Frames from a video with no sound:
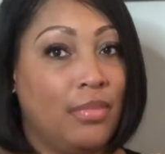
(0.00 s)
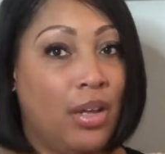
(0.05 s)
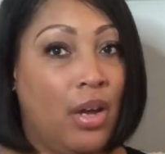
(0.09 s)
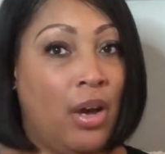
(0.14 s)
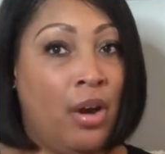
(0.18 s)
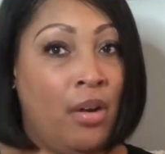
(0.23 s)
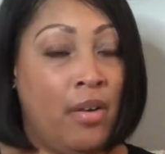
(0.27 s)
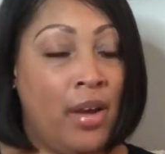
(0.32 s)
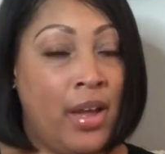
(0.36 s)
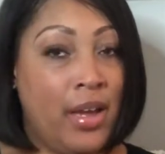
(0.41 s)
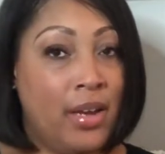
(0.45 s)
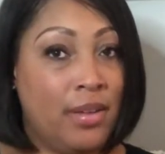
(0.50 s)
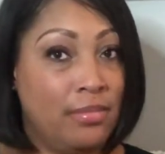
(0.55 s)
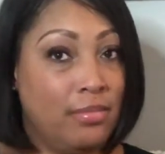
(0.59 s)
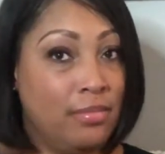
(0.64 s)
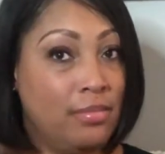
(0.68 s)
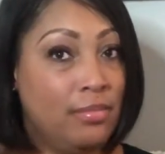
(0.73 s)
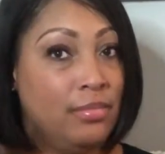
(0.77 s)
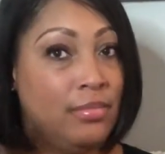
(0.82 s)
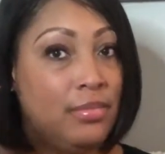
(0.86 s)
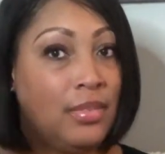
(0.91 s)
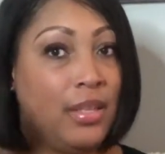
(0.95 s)
All right.
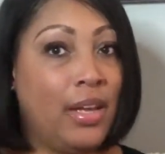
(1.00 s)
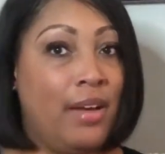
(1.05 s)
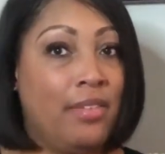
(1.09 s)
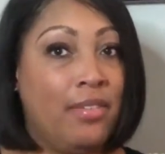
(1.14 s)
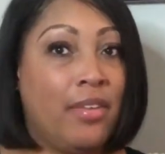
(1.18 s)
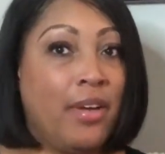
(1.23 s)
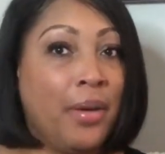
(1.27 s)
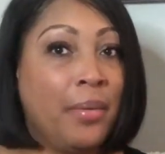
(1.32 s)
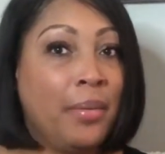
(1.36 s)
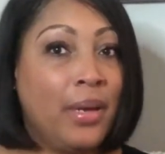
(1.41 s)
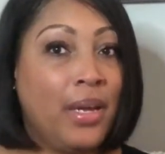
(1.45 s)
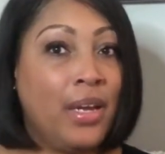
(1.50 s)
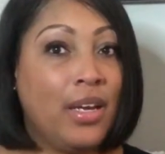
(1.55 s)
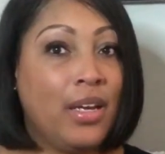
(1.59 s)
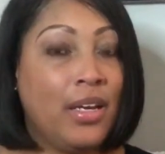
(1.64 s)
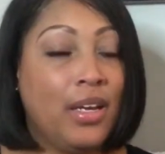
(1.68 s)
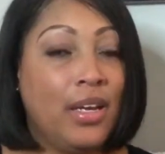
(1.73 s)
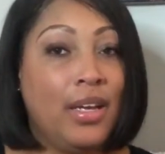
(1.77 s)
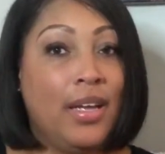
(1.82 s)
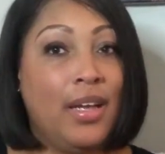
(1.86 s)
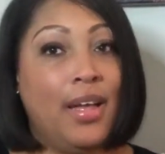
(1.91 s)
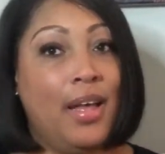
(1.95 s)
Have a great week.
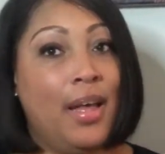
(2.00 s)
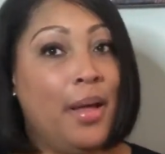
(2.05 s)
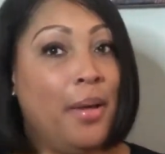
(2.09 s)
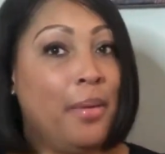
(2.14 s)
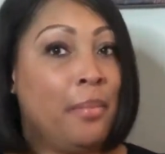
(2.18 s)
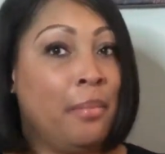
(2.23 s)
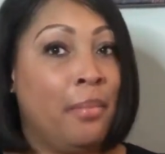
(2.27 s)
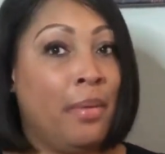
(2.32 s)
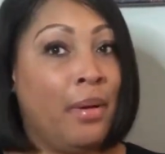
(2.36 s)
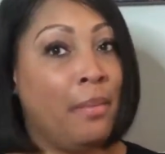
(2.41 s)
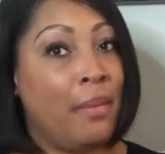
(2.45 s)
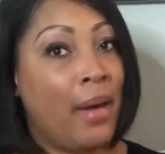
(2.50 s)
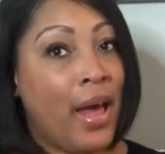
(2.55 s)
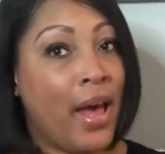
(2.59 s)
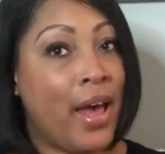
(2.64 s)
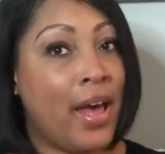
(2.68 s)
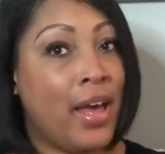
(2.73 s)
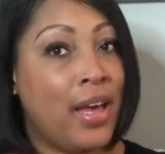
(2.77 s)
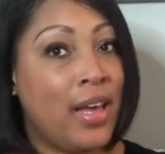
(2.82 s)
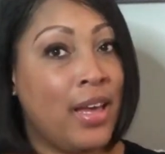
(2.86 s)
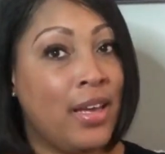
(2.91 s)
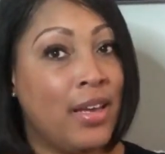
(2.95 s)

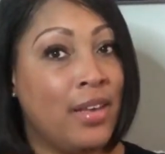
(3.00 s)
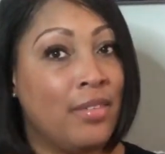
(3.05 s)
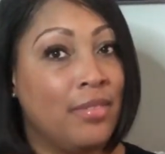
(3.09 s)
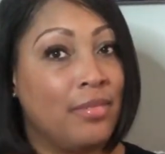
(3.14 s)
Bye-bye.